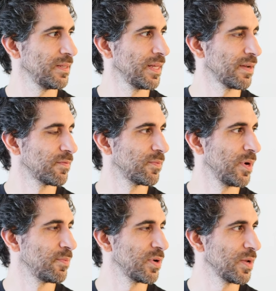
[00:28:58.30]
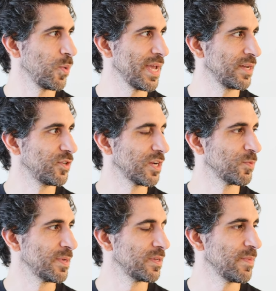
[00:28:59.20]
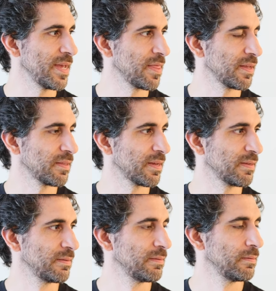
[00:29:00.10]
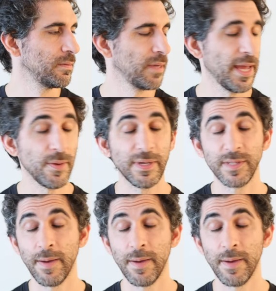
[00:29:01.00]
like a, a pretty weak judgment to me. I think that. Anyways,